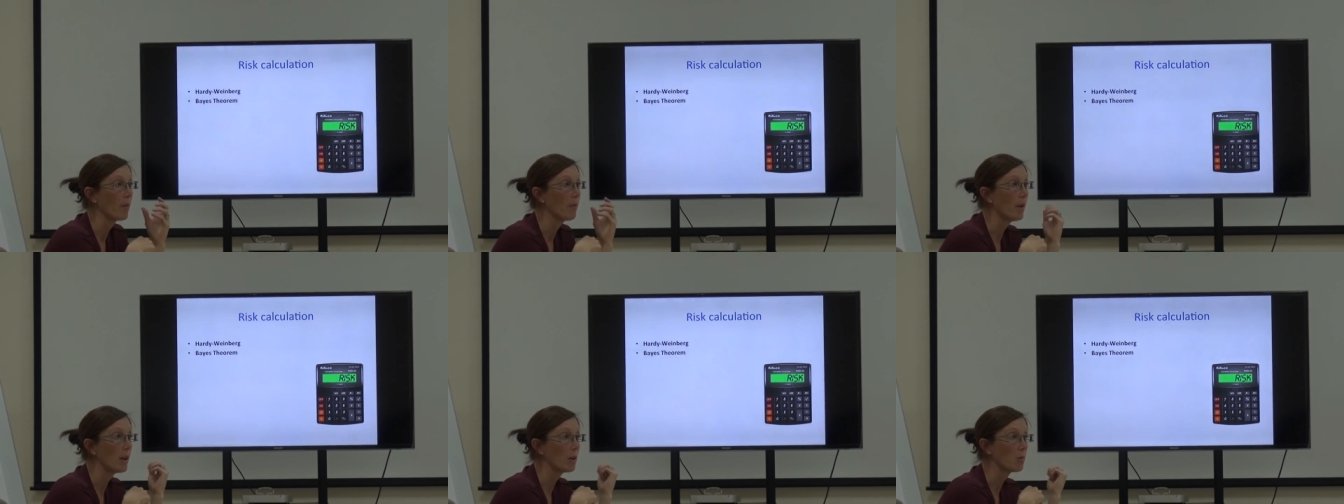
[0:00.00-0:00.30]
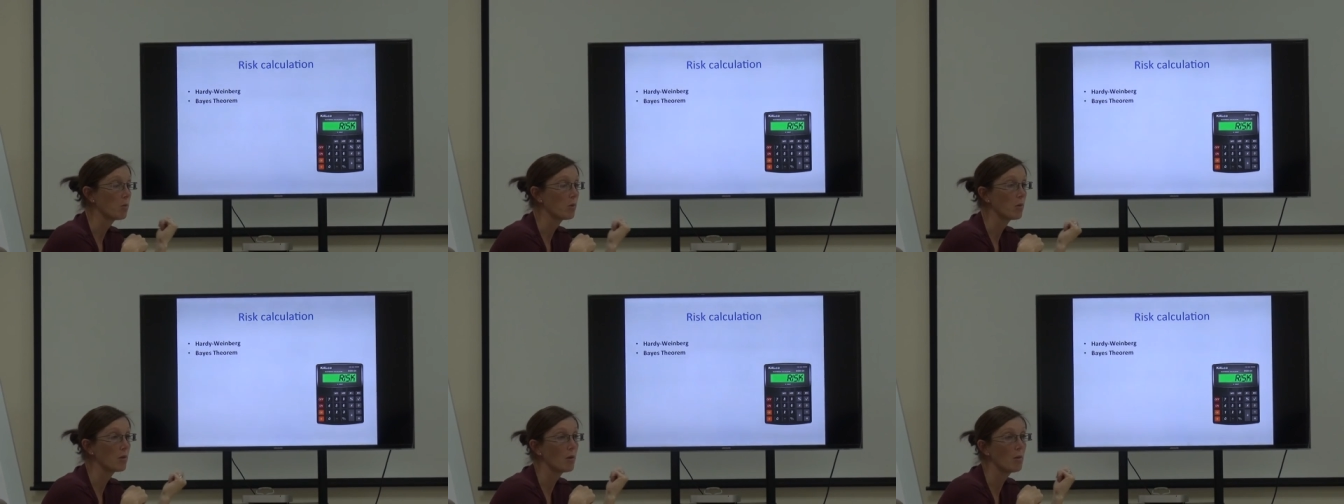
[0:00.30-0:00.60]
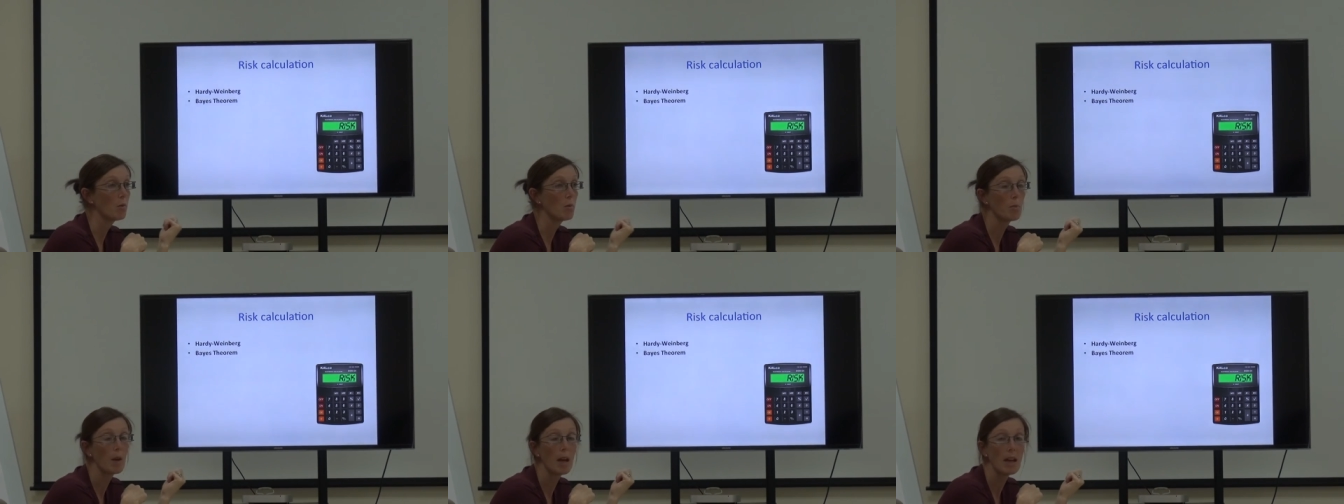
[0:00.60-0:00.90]
But
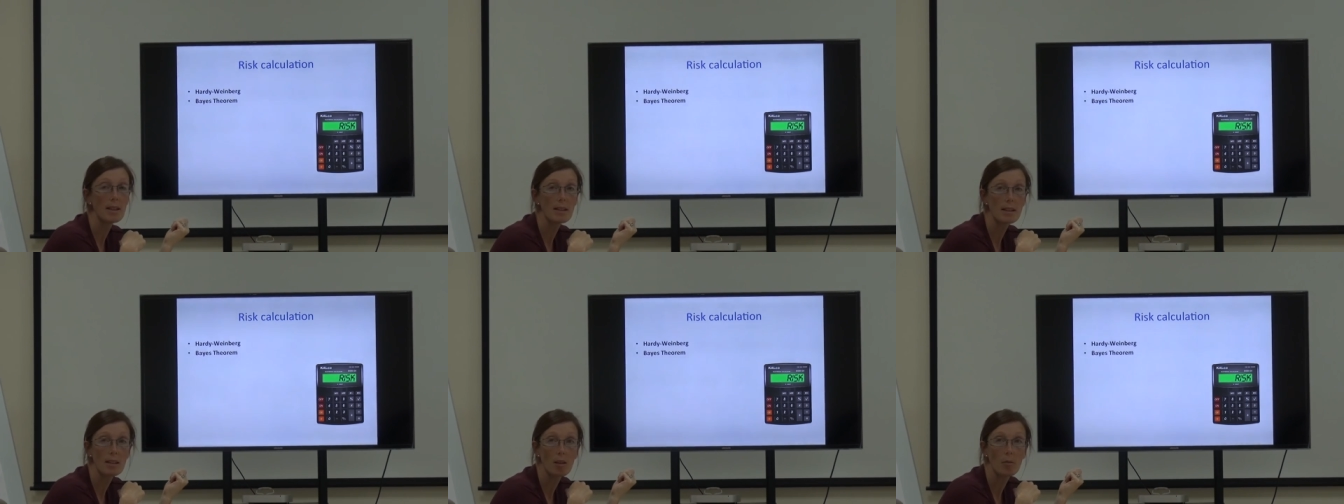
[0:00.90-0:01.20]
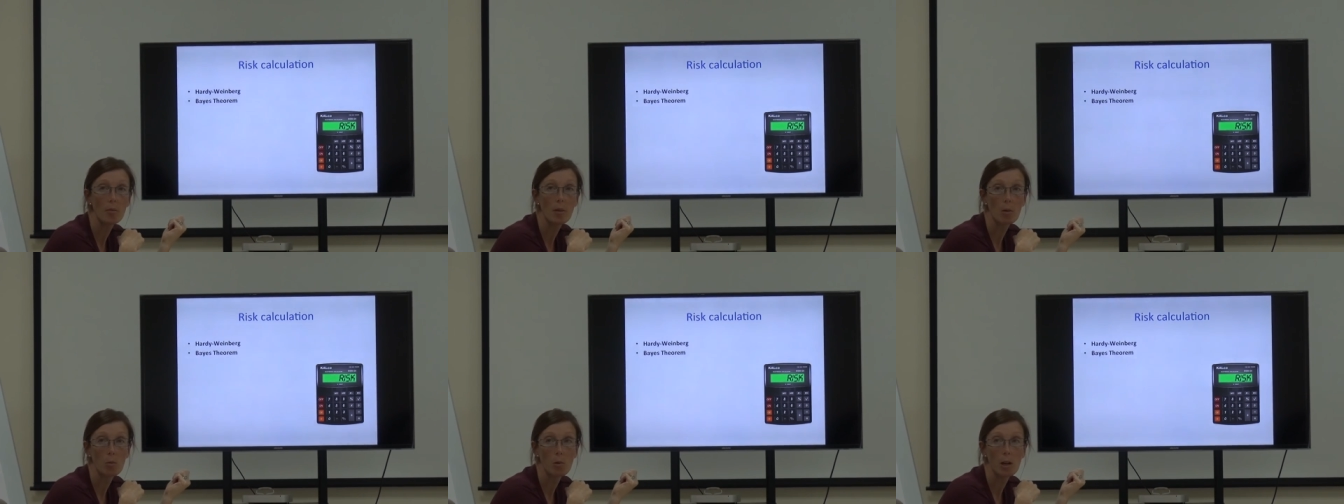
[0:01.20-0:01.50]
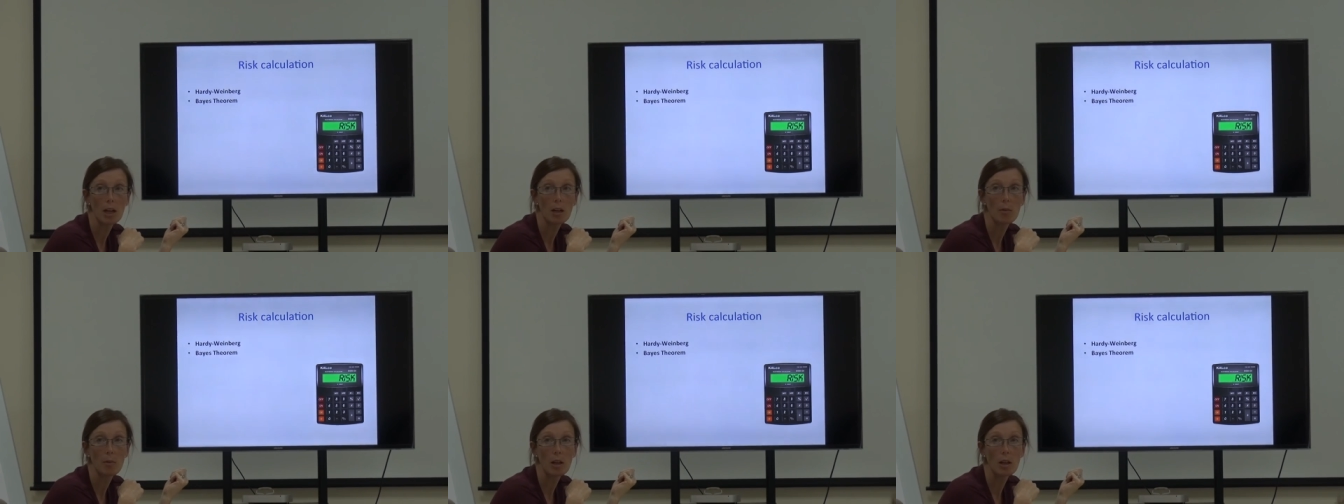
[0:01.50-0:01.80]
the Bayes theorem that
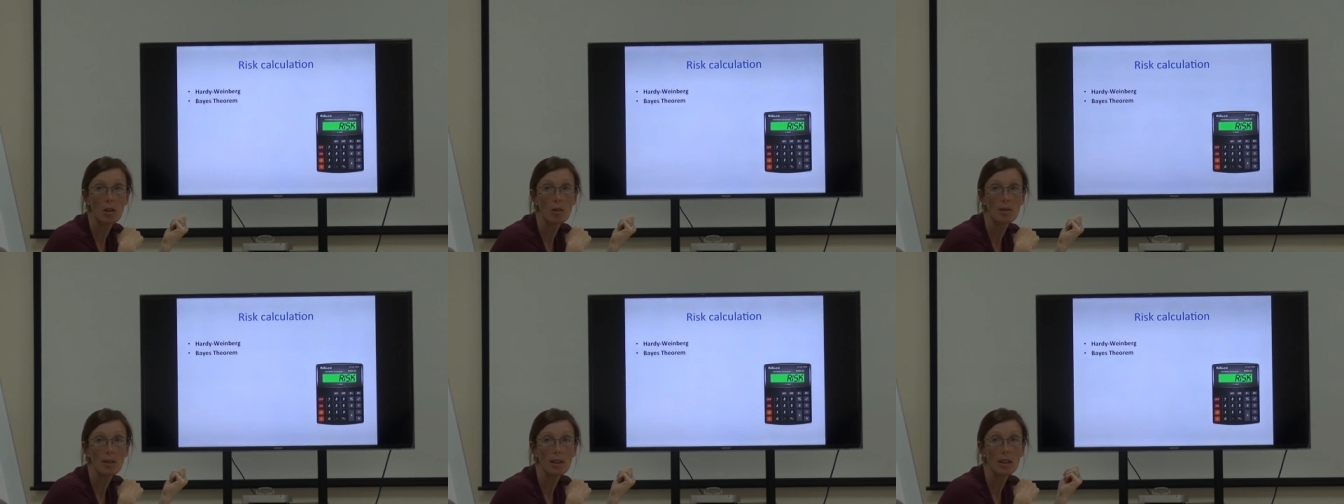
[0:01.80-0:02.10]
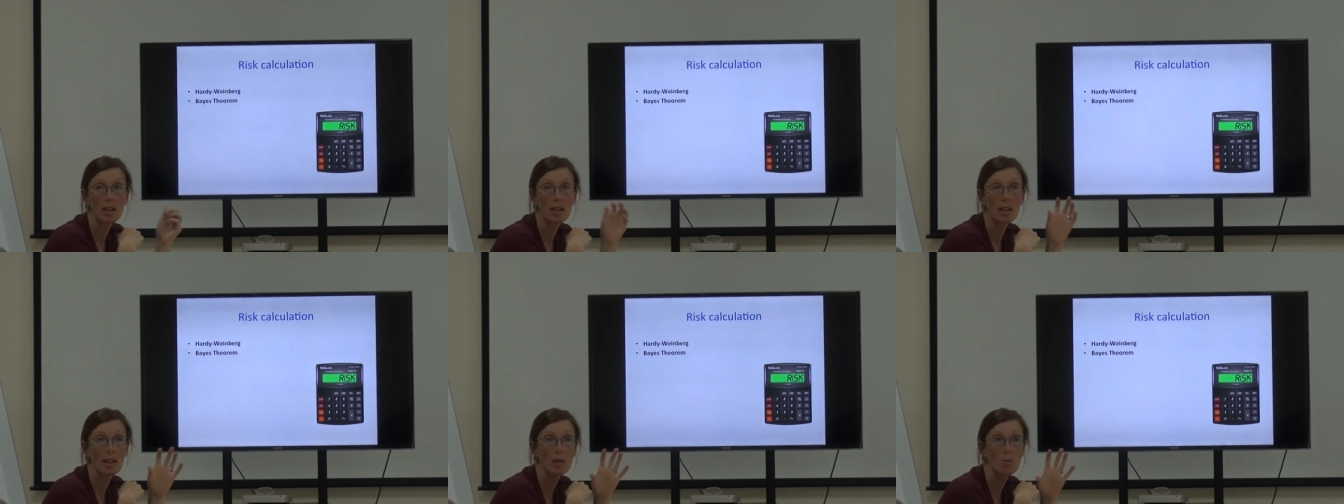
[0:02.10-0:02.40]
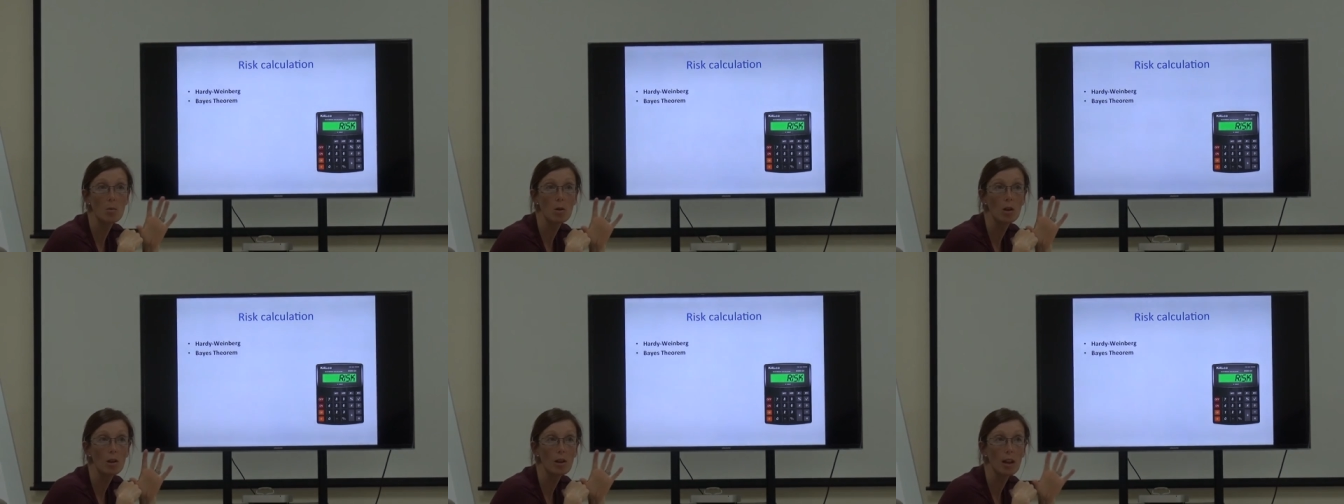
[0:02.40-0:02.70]
we're going to be using
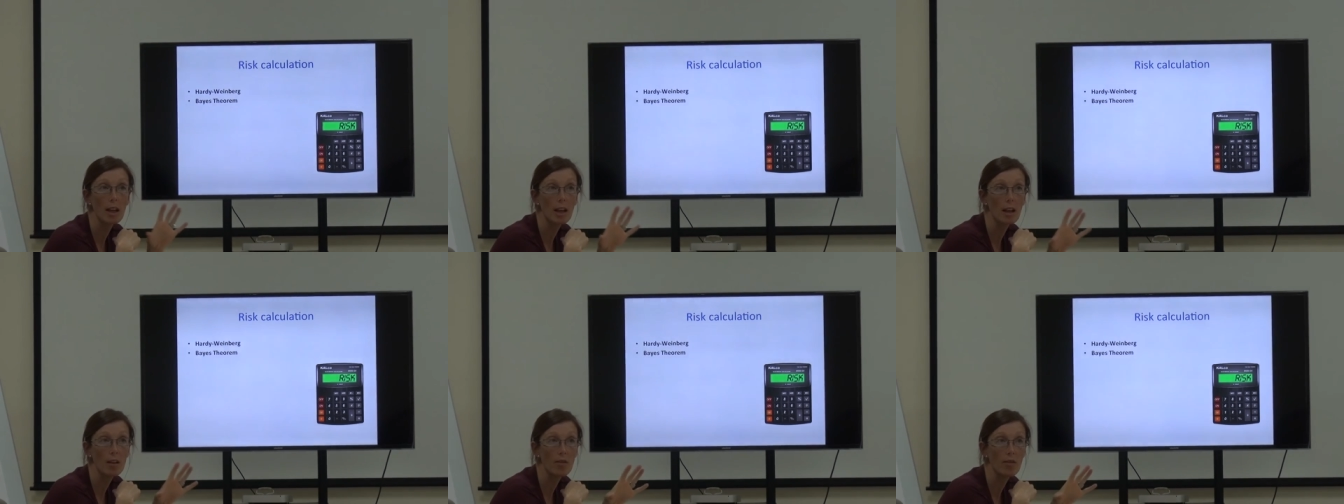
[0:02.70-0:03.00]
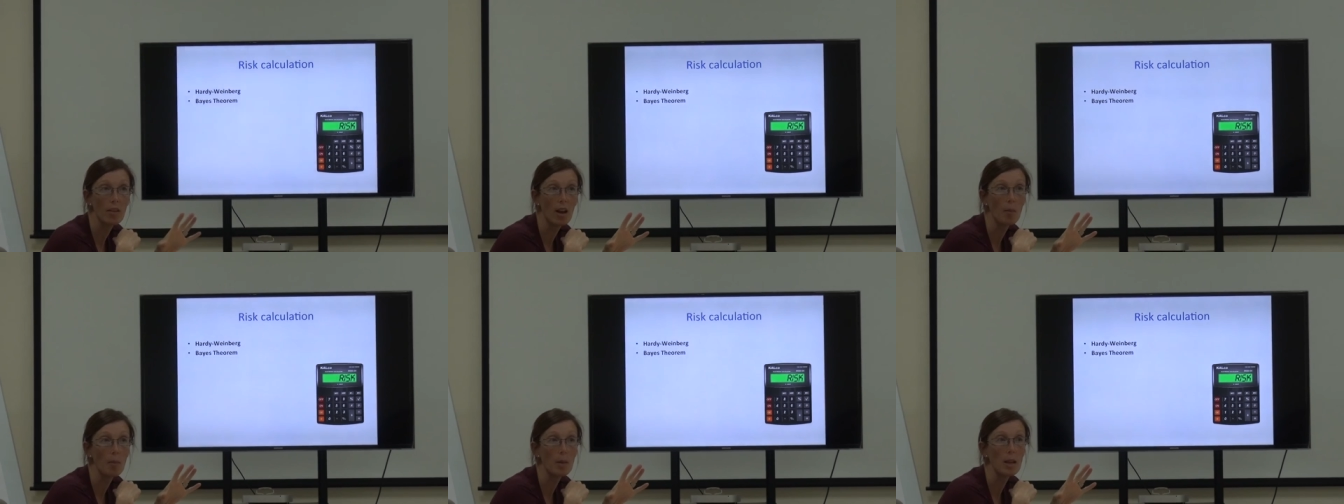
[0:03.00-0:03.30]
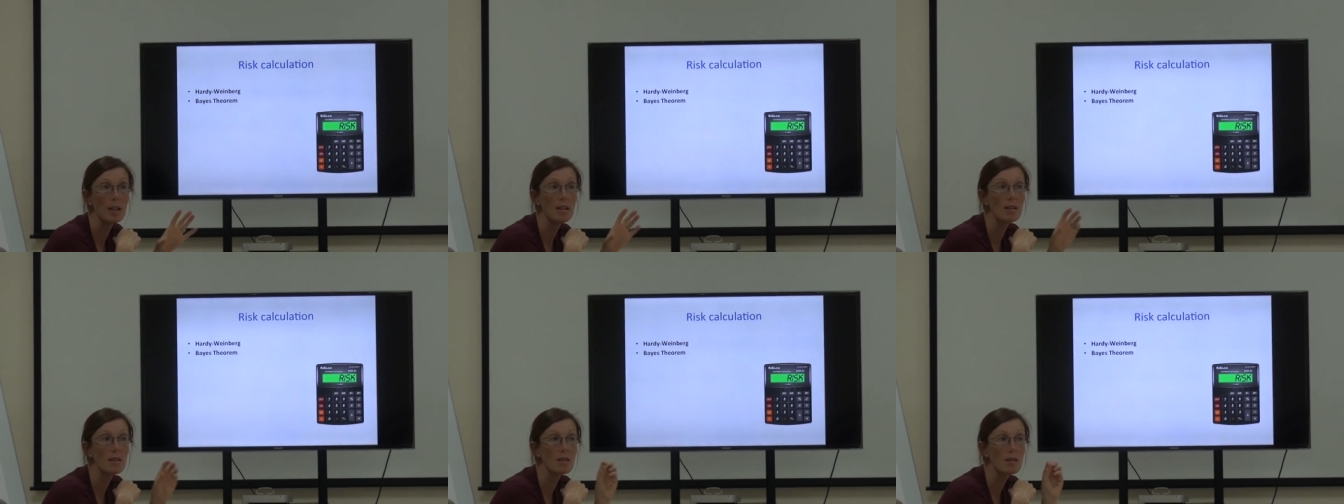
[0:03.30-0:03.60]
is we're looking at
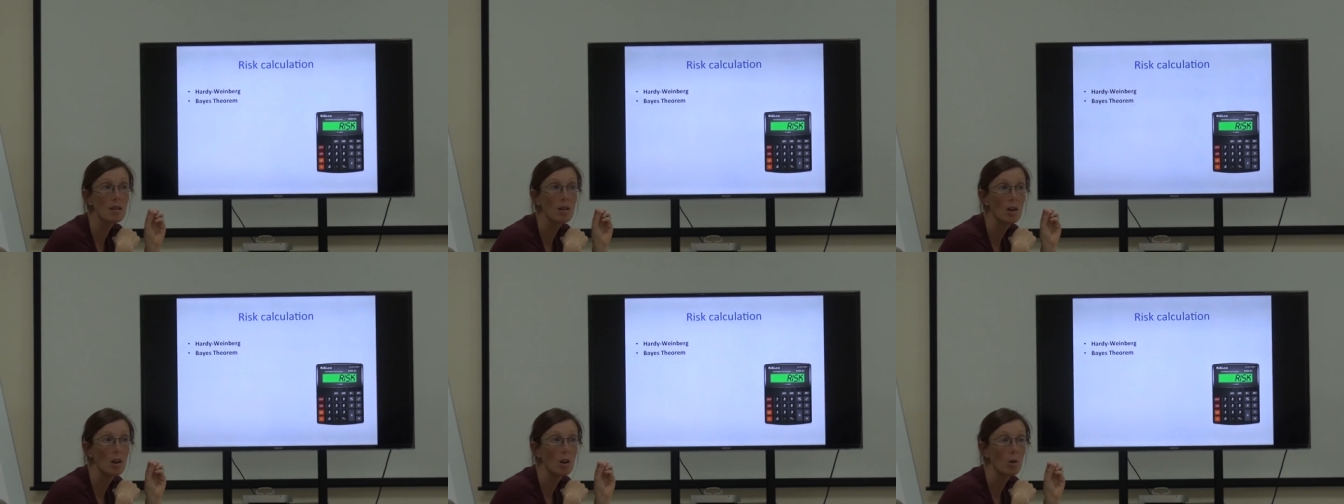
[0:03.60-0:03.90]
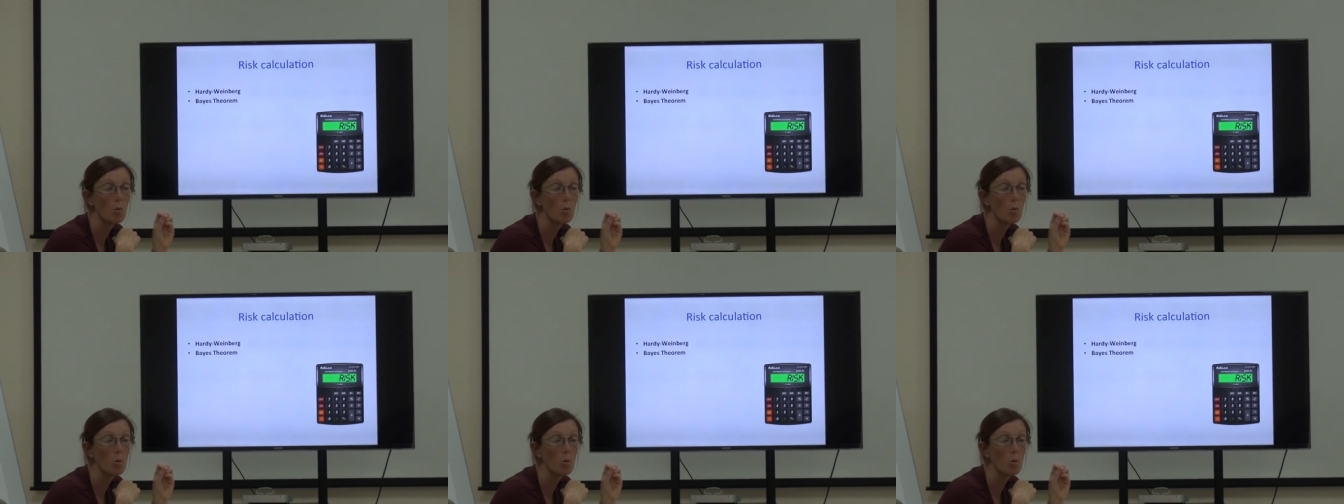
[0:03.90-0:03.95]
families